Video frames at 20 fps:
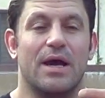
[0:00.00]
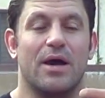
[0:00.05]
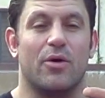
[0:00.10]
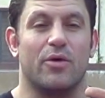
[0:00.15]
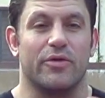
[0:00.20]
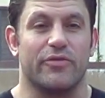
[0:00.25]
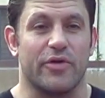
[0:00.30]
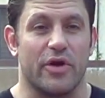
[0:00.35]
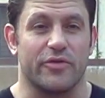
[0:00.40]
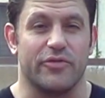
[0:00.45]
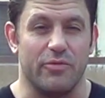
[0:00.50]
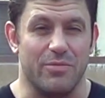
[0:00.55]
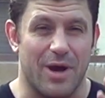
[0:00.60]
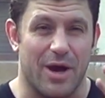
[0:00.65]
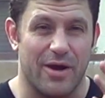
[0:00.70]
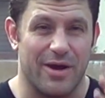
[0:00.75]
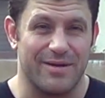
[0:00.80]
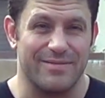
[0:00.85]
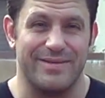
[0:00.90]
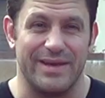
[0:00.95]
I want to talk to you
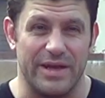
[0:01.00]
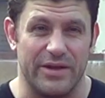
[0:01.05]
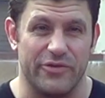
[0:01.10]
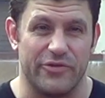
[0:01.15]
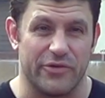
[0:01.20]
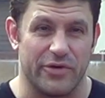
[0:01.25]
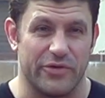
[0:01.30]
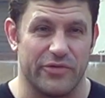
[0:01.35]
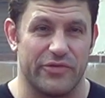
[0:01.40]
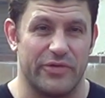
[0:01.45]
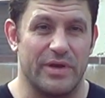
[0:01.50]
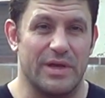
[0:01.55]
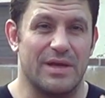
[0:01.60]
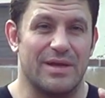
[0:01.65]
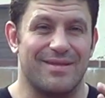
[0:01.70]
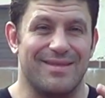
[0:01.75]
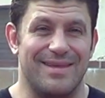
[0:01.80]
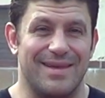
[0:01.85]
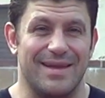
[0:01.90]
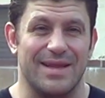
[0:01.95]
about how dangerous
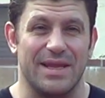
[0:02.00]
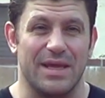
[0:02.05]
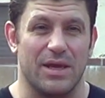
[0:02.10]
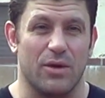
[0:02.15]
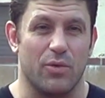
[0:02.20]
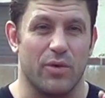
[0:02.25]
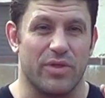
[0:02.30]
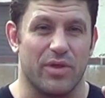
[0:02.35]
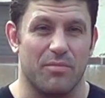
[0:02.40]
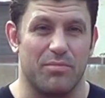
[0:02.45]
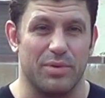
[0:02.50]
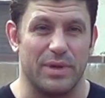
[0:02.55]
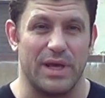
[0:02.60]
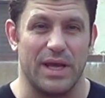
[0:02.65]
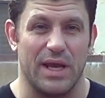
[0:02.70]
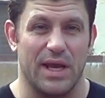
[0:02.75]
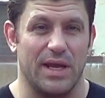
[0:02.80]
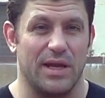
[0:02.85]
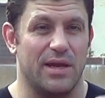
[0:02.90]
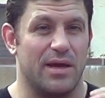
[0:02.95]
dealing with a
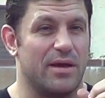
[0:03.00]
blade,